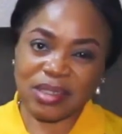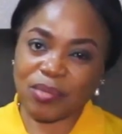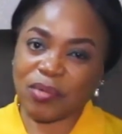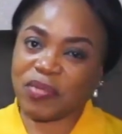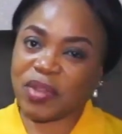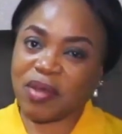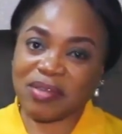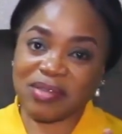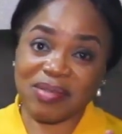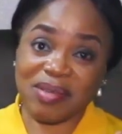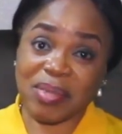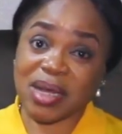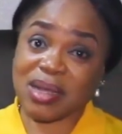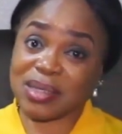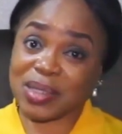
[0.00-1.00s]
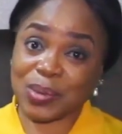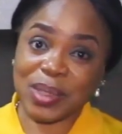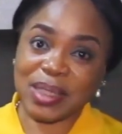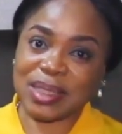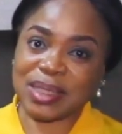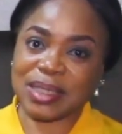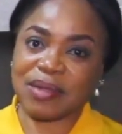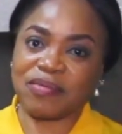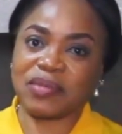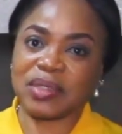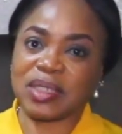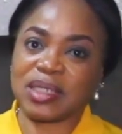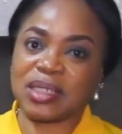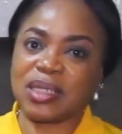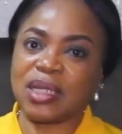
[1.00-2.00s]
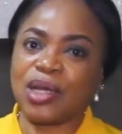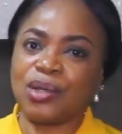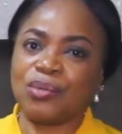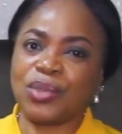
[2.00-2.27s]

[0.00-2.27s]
Some of them are as far back as 2017,